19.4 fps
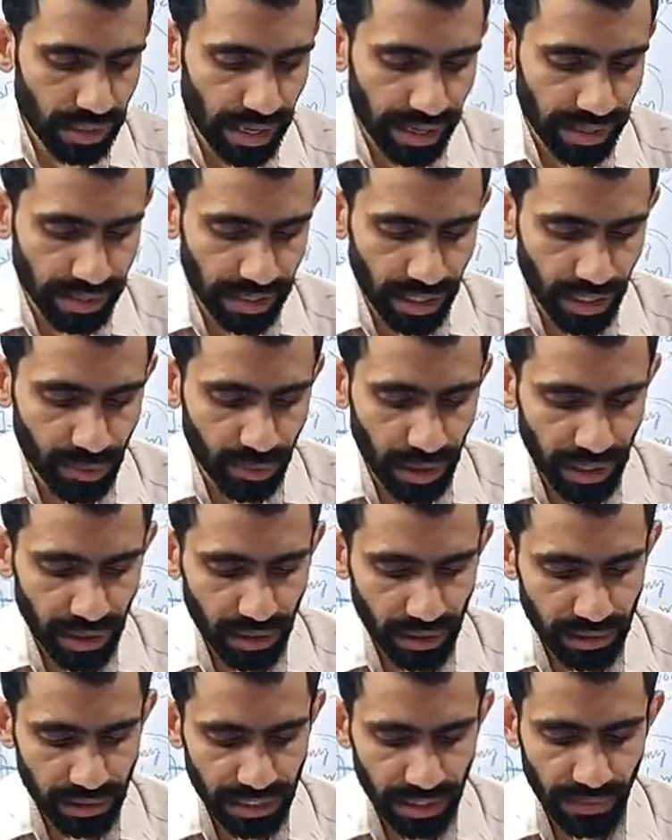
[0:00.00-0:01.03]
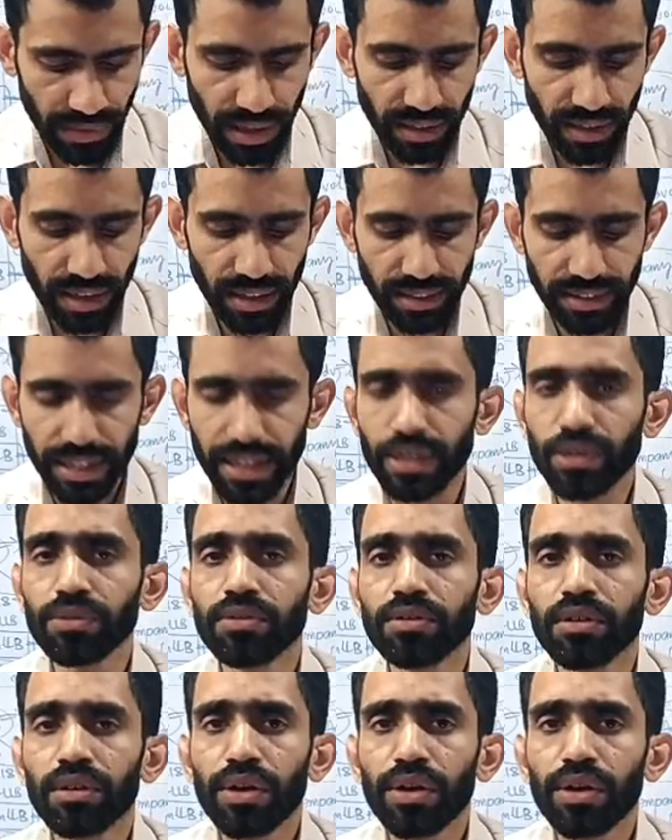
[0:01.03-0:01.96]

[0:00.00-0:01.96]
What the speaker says: headed by Jawaharlal Nehru.